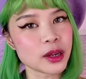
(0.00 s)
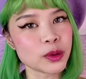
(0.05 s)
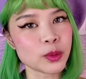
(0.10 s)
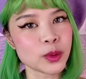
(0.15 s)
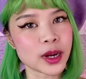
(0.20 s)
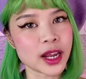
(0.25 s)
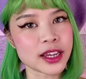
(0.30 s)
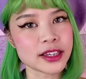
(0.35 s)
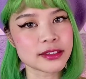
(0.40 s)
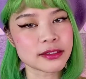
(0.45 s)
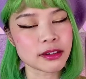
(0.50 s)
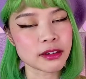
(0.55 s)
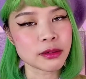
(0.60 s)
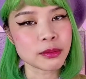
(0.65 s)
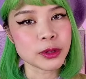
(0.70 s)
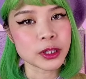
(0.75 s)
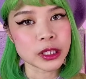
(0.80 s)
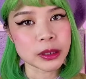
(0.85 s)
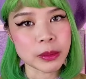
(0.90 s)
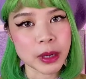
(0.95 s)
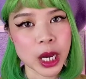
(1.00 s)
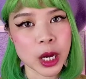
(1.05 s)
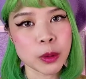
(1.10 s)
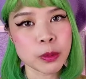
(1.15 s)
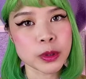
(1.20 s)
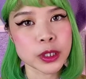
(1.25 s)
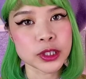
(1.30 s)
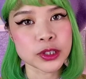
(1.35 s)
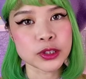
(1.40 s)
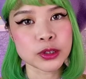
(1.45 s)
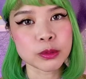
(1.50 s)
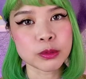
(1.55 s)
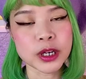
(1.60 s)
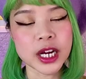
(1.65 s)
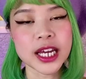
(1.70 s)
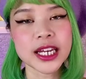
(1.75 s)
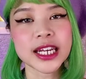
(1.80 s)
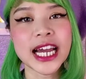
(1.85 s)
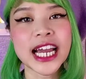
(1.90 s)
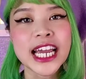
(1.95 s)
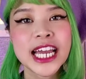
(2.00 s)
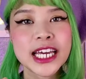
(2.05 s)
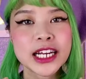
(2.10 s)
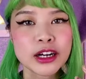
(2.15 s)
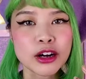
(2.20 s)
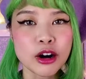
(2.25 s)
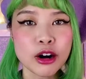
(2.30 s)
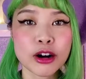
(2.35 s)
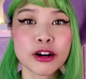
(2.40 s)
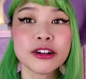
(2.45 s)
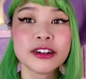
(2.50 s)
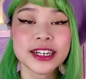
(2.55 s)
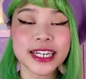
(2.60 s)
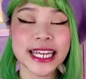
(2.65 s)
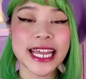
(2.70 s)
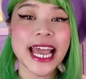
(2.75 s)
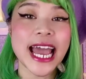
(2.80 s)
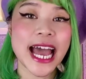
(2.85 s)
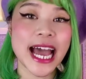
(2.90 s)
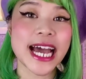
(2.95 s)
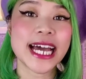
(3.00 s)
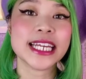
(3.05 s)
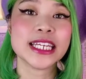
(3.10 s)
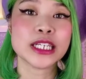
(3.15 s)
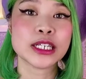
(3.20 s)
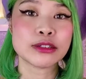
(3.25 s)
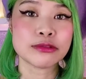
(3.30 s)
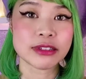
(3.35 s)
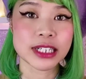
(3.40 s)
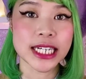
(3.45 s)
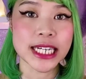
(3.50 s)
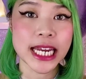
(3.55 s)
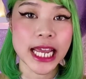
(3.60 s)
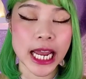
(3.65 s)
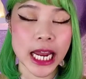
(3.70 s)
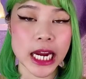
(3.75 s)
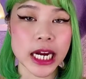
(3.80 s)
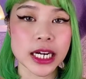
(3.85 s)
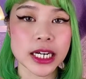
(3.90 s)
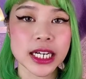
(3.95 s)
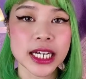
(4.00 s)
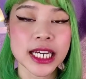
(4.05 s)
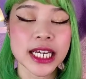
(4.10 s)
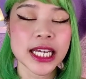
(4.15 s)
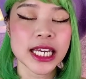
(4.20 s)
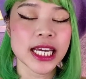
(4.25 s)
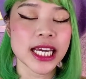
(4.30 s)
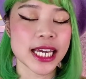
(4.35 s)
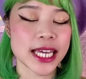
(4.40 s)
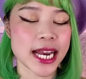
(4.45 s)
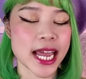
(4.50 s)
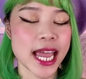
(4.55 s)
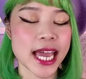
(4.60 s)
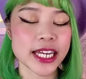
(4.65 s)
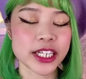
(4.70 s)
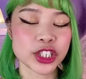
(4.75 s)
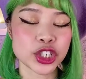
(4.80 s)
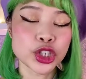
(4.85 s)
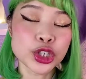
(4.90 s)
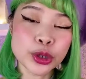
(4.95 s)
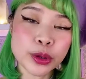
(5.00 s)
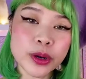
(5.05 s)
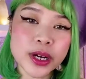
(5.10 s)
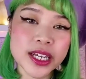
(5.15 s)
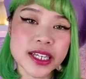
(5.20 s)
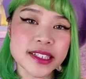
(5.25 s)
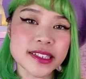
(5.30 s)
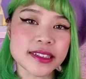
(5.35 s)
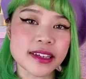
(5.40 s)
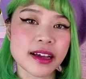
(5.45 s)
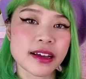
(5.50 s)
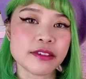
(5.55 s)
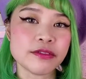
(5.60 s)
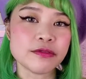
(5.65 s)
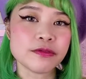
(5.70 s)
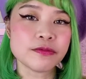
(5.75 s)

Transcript: when I started building my own personal brand, I already had green hair, and I had a choice of